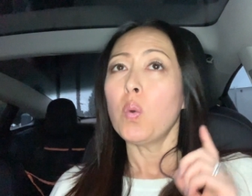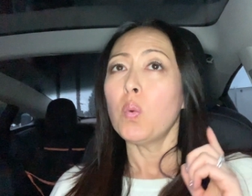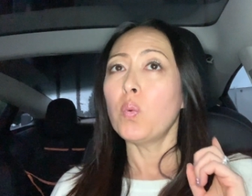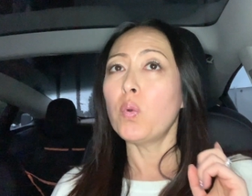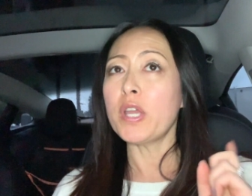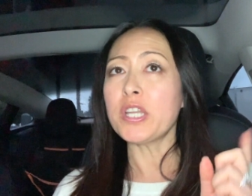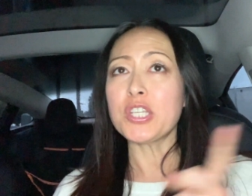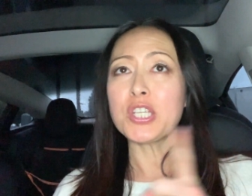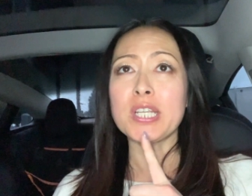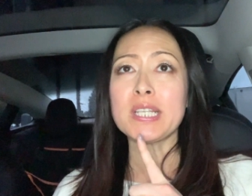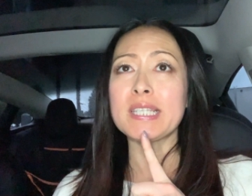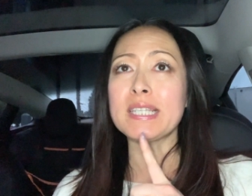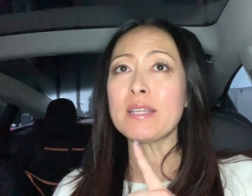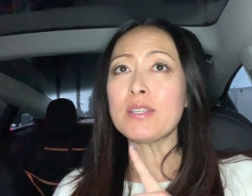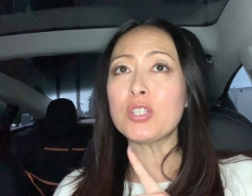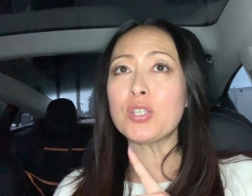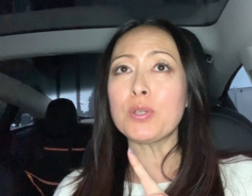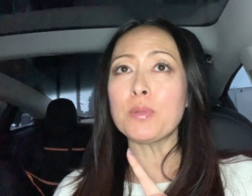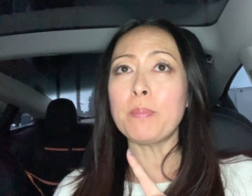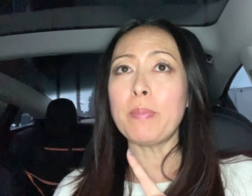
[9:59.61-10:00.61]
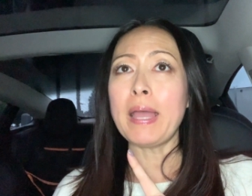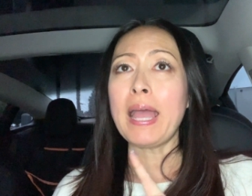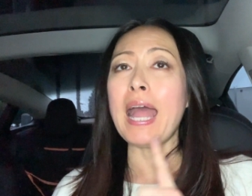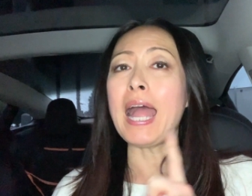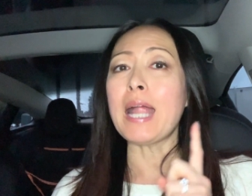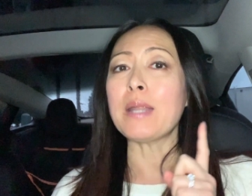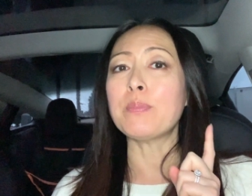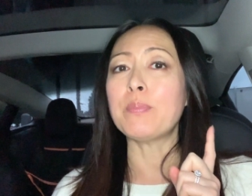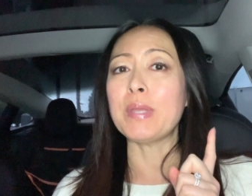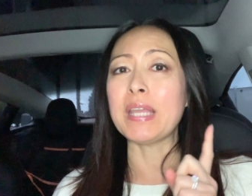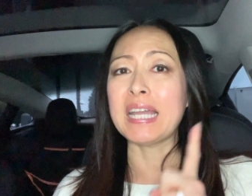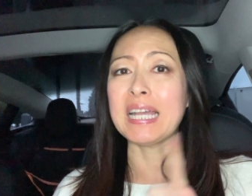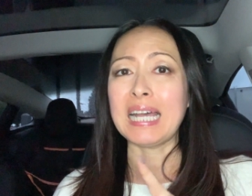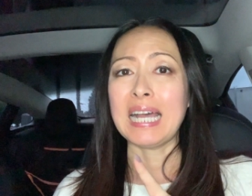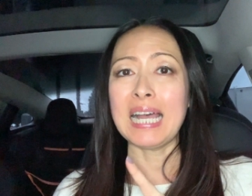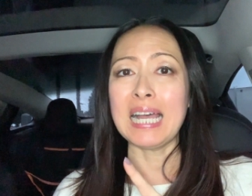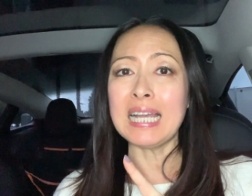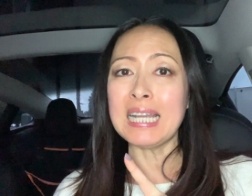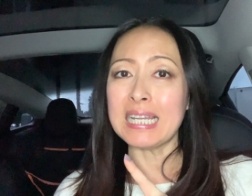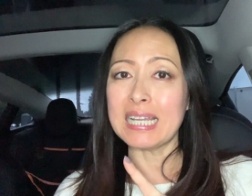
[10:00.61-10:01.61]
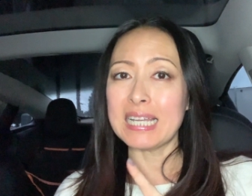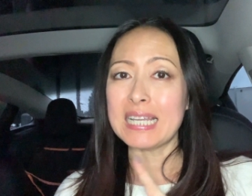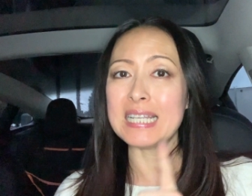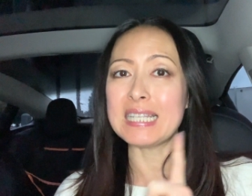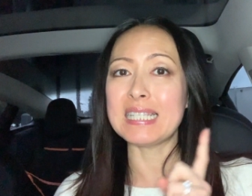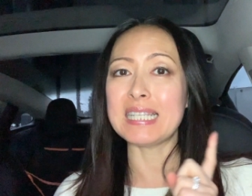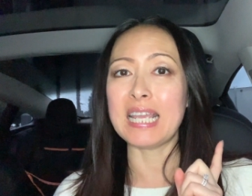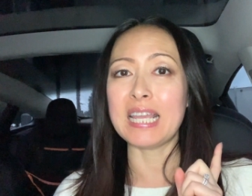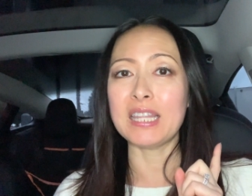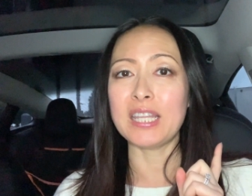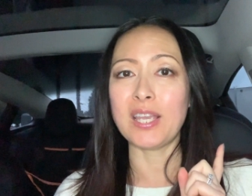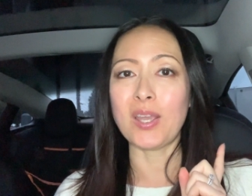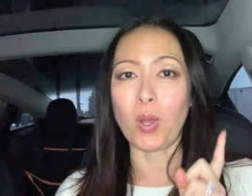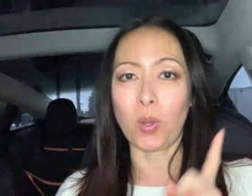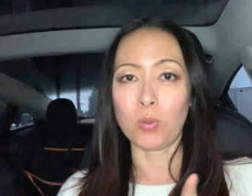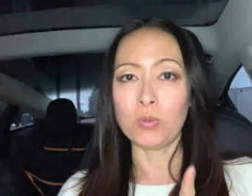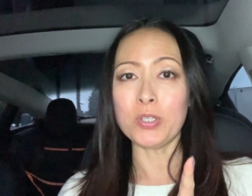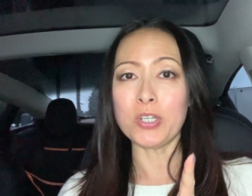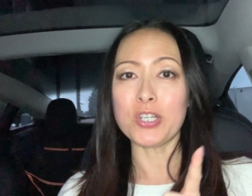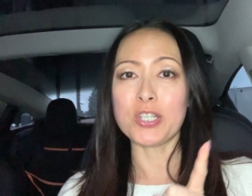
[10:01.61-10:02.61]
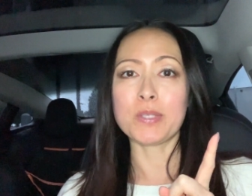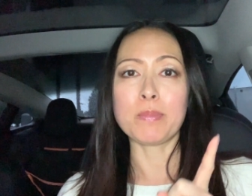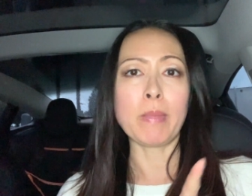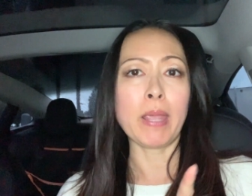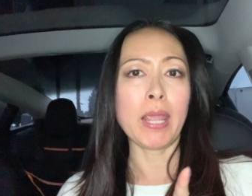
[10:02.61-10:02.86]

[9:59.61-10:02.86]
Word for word: which isn't too bad, because in the owner's